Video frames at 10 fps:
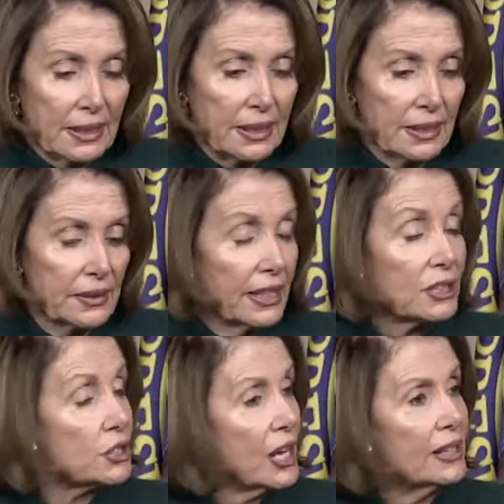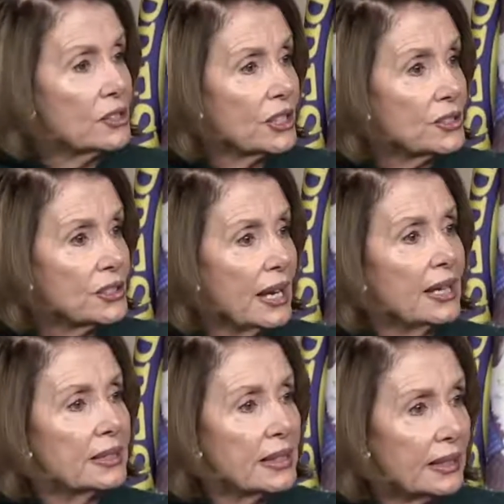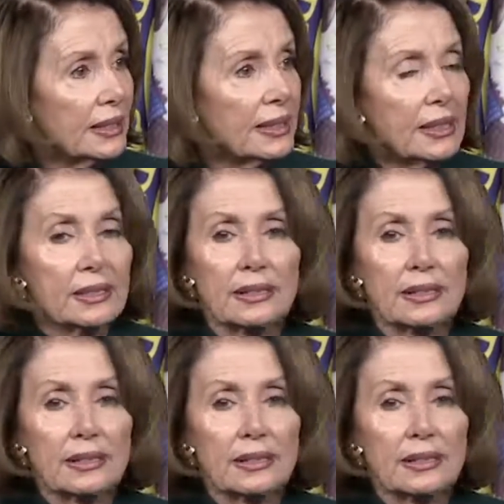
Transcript: the exchanges, and any